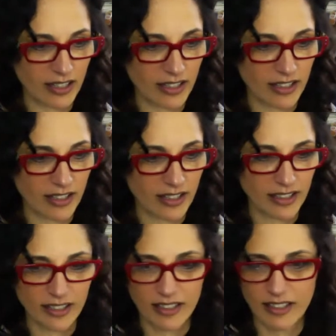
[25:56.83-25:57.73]

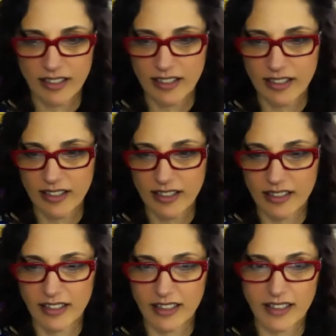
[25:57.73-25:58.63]

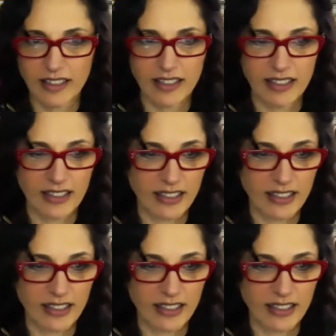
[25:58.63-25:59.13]
No one is speaking in this clip.